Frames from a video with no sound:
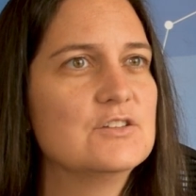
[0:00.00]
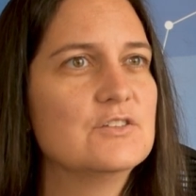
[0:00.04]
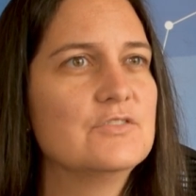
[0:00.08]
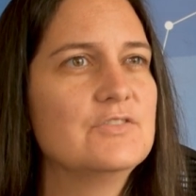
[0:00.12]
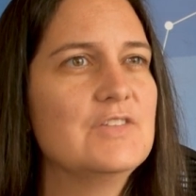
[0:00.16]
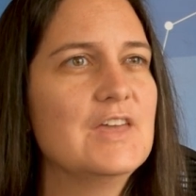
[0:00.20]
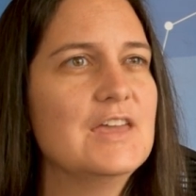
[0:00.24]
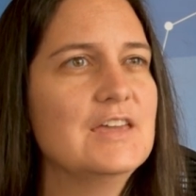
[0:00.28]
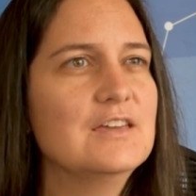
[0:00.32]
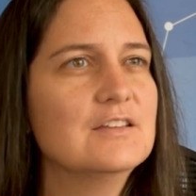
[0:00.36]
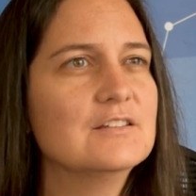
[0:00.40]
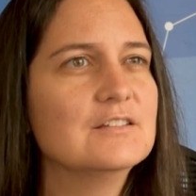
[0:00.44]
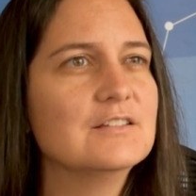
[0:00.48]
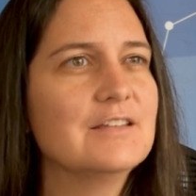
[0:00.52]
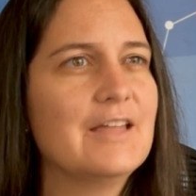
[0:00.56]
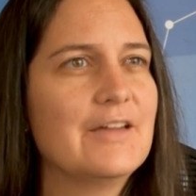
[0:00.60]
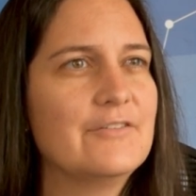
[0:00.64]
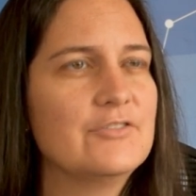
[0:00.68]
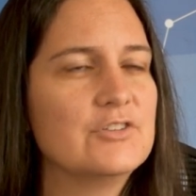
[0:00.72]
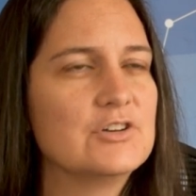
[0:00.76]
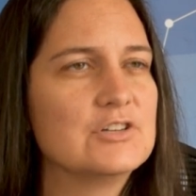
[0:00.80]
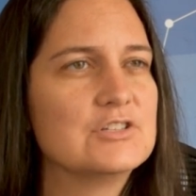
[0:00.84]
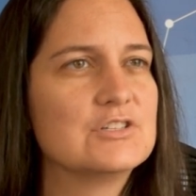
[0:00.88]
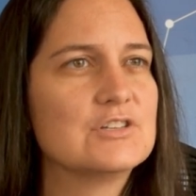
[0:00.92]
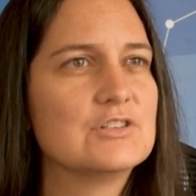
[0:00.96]
if they could
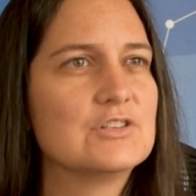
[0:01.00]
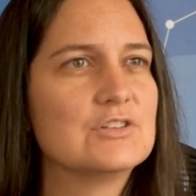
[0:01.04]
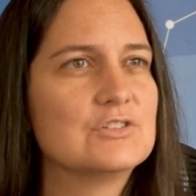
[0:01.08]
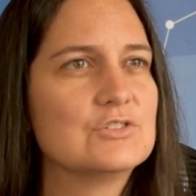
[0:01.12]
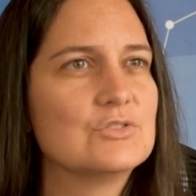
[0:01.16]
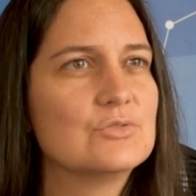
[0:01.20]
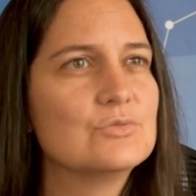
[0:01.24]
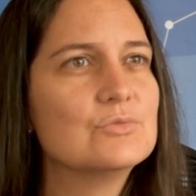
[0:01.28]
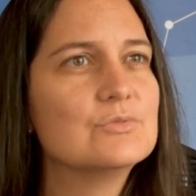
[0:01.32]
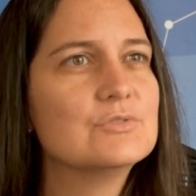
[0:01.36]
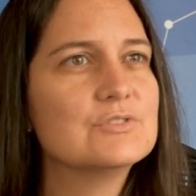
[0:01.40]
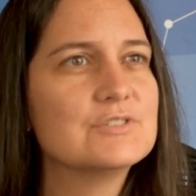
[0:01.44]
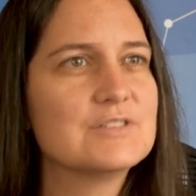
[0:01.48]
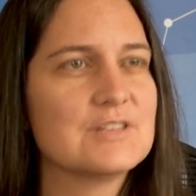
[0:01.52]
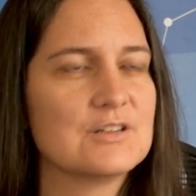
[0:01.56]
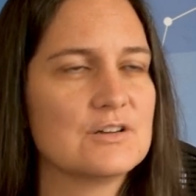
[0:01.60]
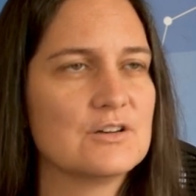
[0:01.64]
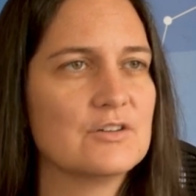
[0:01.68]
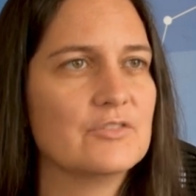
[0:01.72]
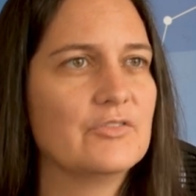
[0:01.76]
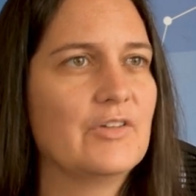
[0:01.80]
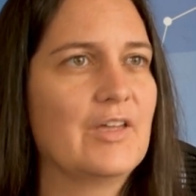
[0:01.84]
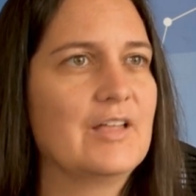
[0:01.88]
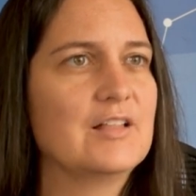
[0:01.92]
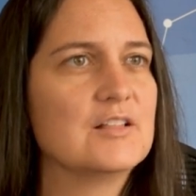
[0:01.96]
leverage the tools that are
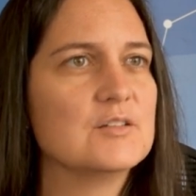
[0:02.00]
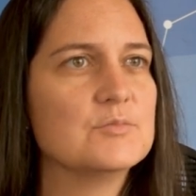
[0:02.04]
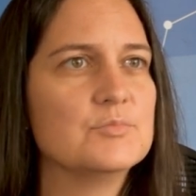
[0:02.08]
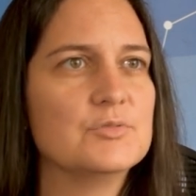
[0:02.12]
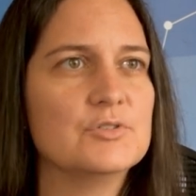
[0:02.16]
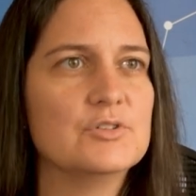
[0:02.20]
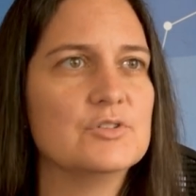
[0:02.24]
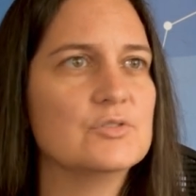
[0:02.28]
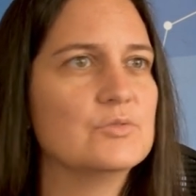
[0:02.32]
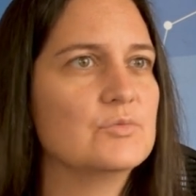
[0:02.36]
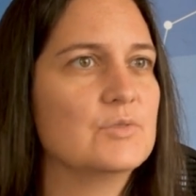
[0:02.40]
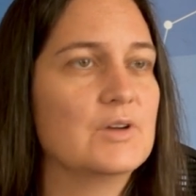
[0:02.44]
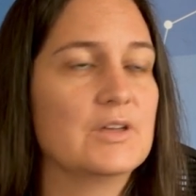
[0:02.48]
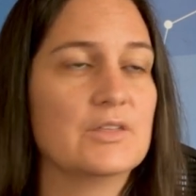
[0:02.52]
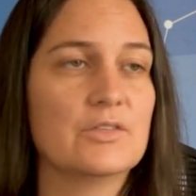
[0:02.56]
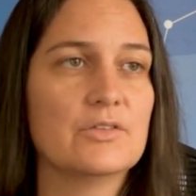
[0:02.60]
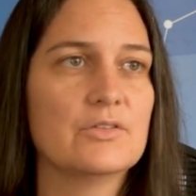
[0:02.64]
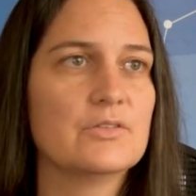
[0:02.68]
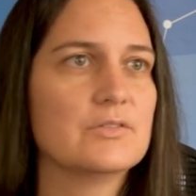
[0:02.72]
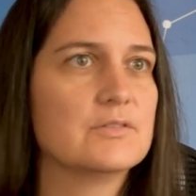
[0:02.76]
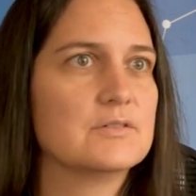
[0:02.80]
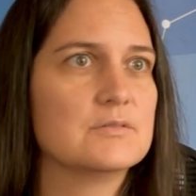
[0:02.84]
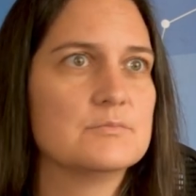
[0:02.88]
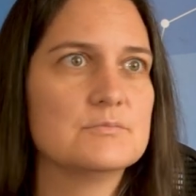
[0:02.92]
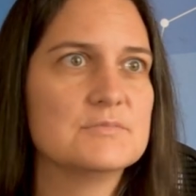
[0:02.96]
available
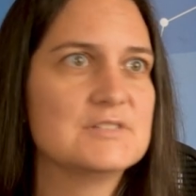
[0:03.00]
with,